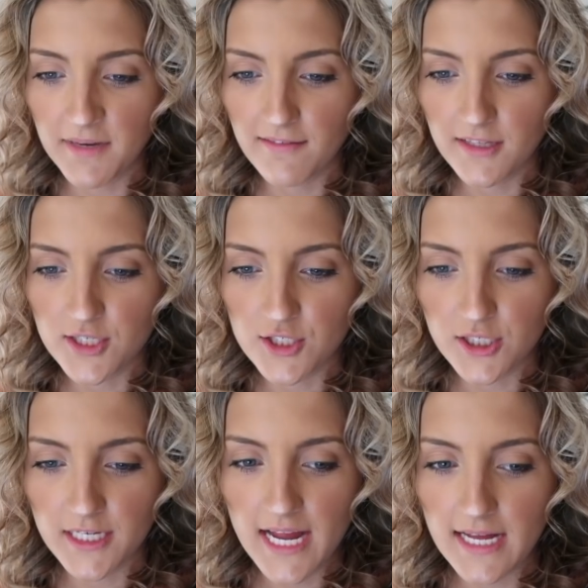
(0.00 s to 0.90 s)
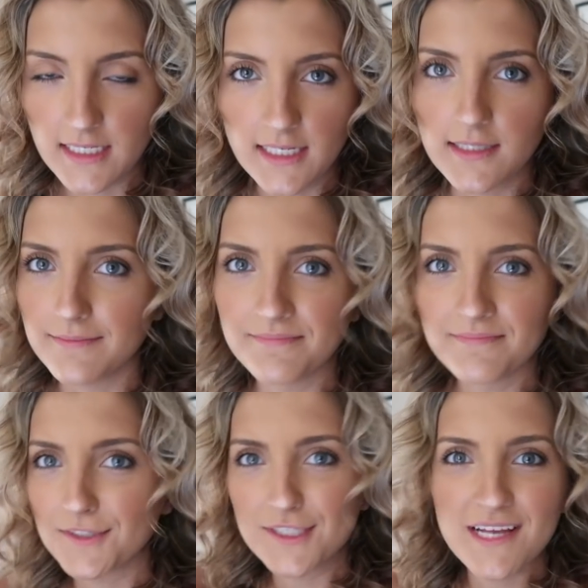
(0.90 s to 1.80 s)
not really sure yet,
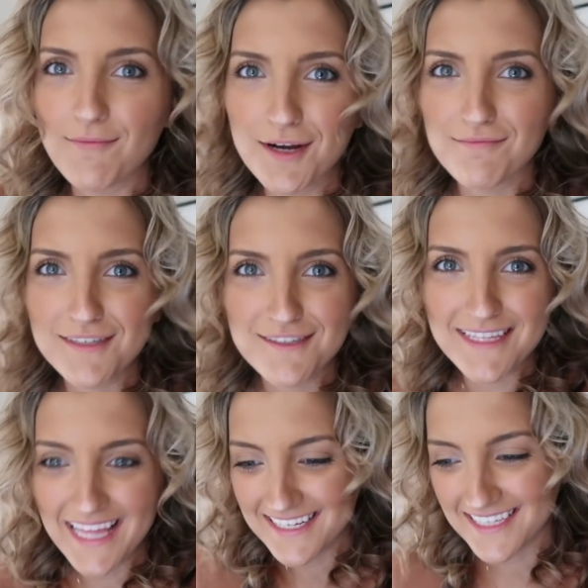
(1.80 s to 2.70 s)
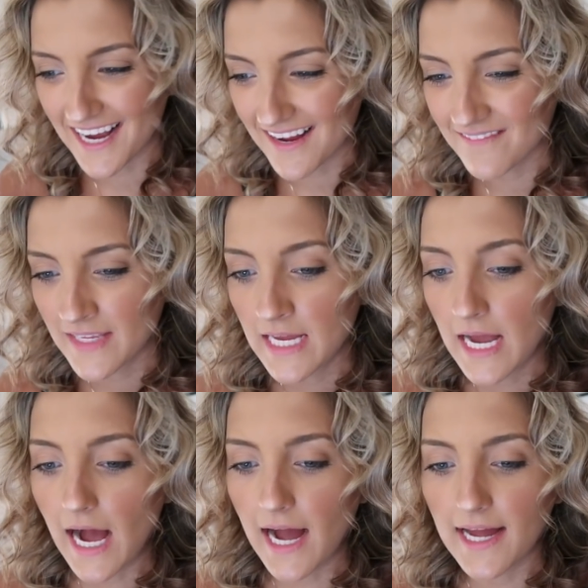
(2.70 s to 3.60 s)
just somewhere between that time.
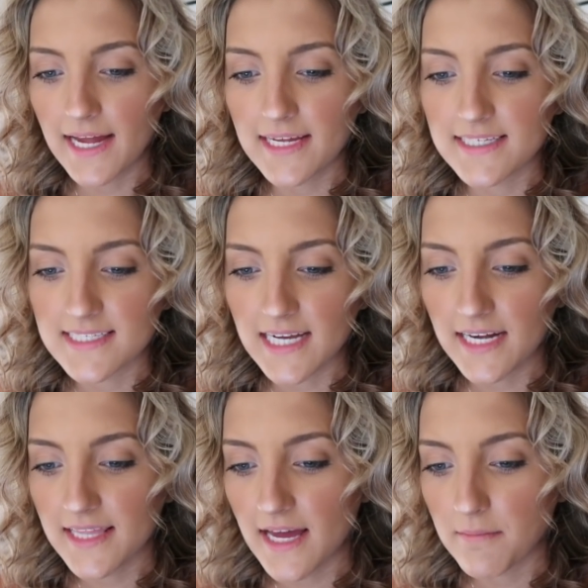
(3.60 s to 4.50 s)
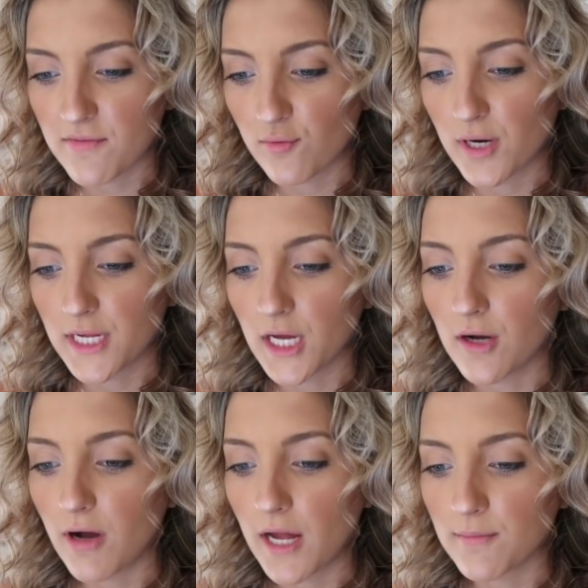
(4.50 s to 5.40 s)
I decided that before I
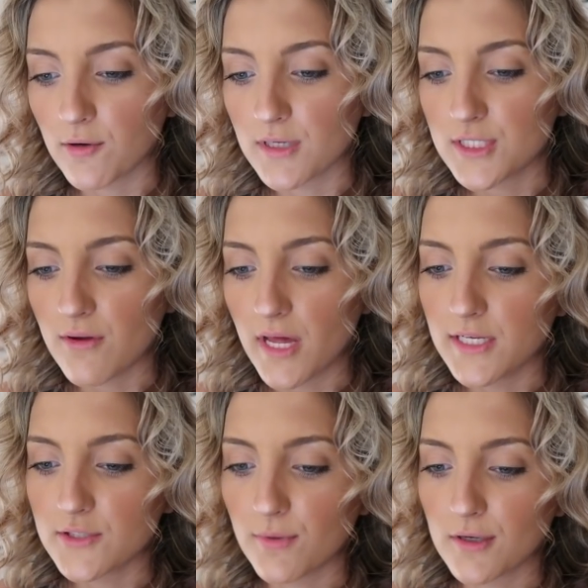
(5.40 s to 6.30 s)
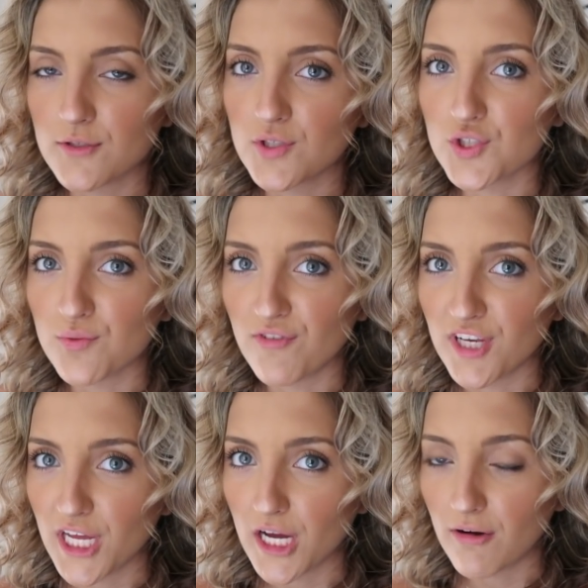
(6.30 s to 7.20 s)
go, I'm going to edit tomorrow's YouTube
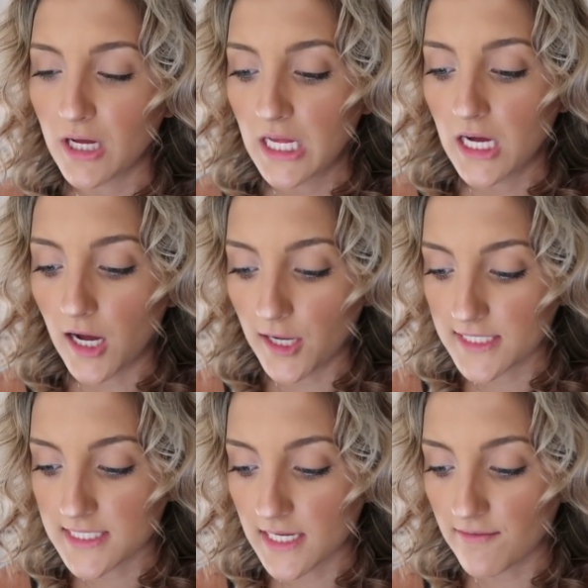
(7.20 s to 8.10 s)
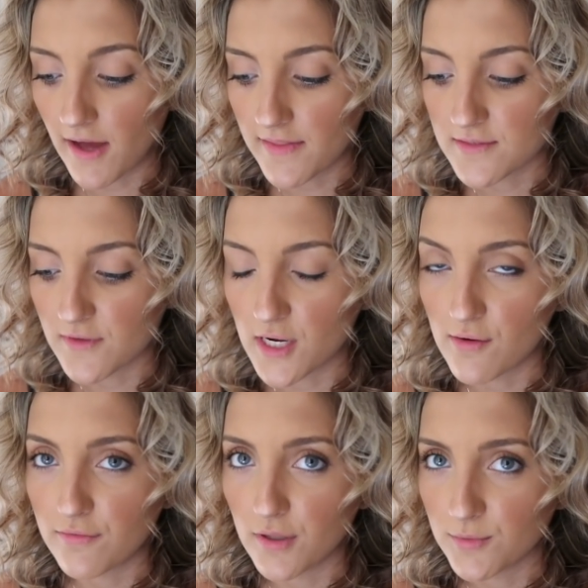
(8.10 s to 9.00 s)
video. Honestly, I've had this
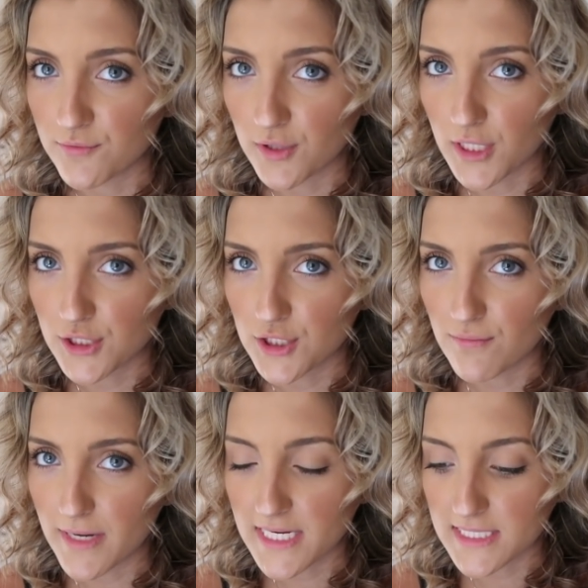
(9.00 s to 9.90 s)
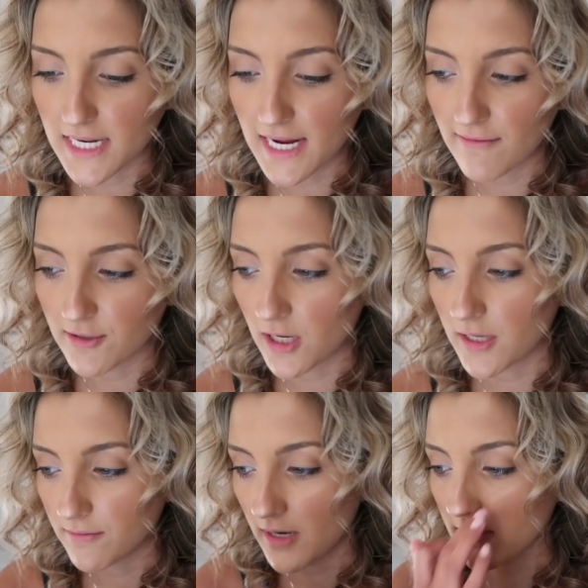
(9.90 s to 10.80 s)
video filmed for like 2 weeks and I haven't
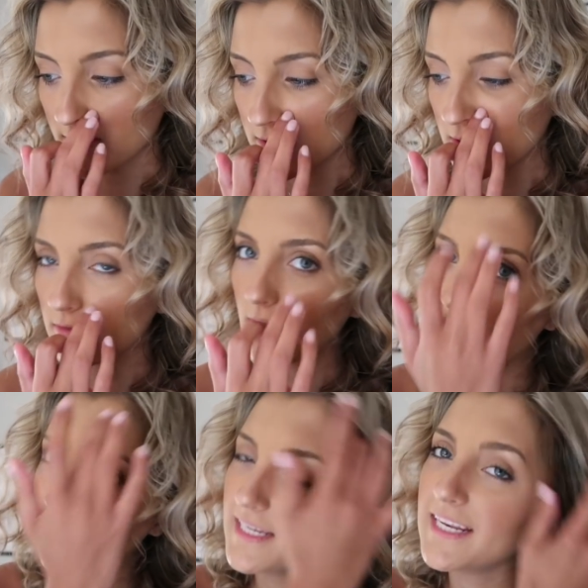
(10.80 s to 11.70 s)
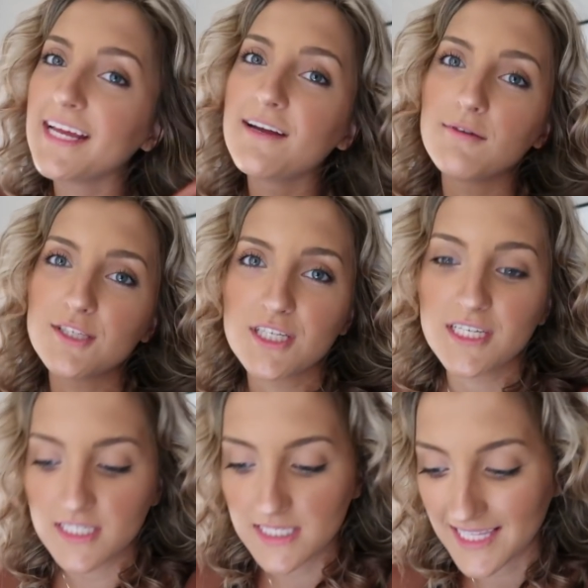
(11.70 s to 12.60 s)
gotten around to editing it, which
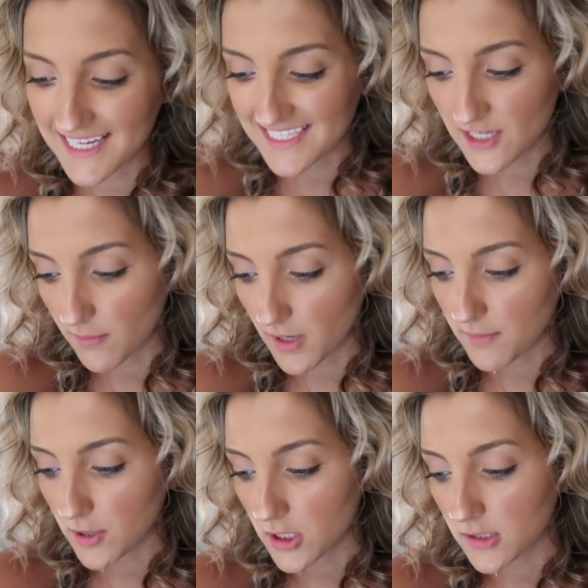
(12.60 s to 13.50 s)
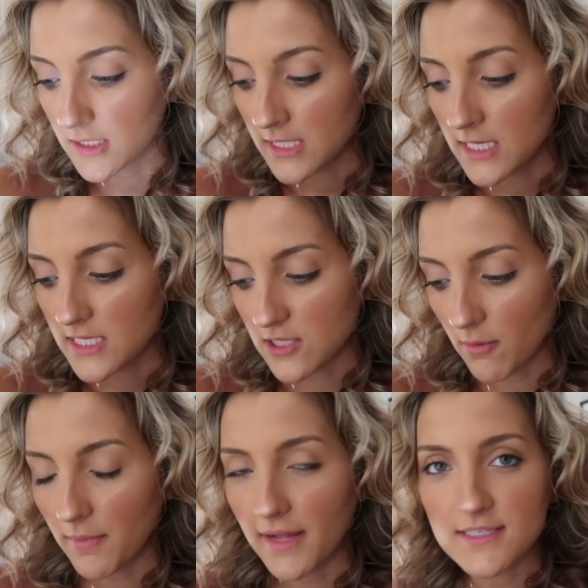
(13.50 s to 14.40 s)
is lazy on my part. So
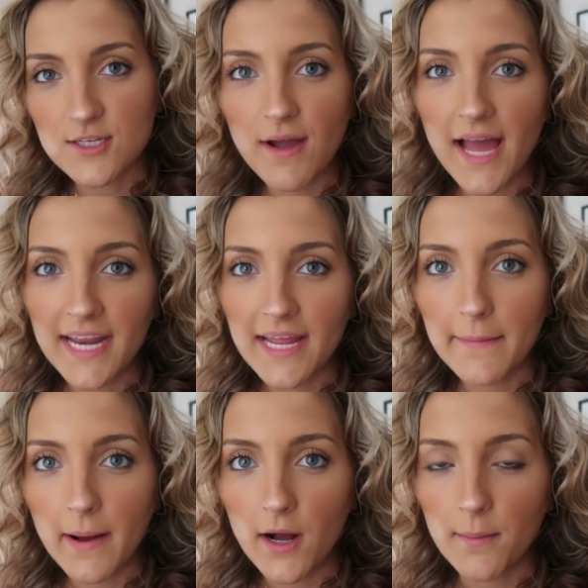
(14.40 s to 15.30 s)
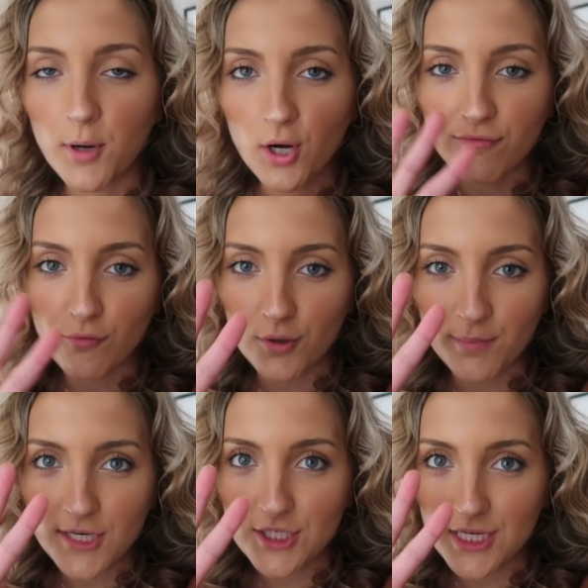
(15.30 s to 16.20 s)
I'm about to edit part 4 to
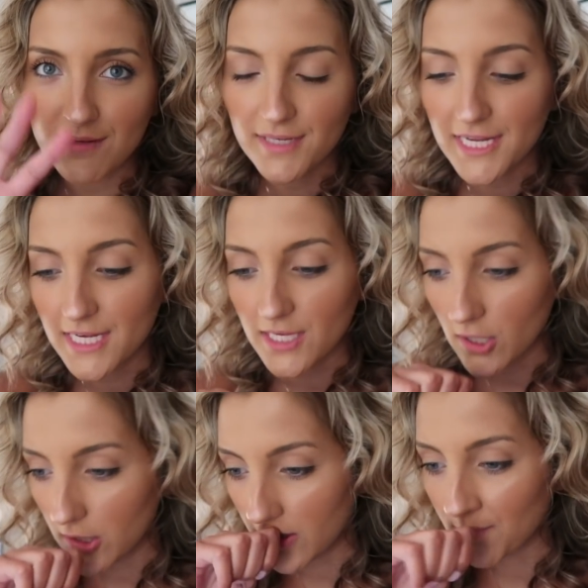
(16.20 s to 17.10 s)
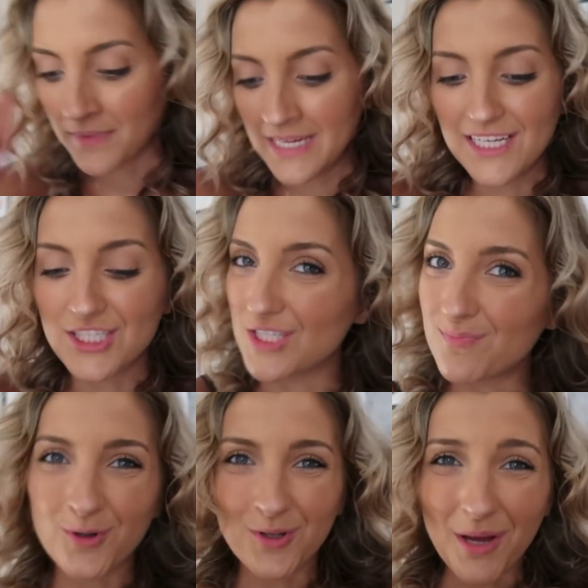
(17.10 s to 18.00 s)
my Shein bikini haul.
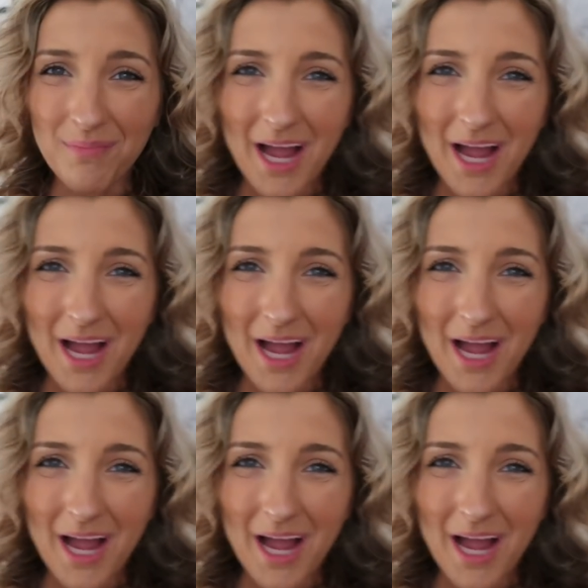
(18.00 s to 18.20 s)
Just pulled up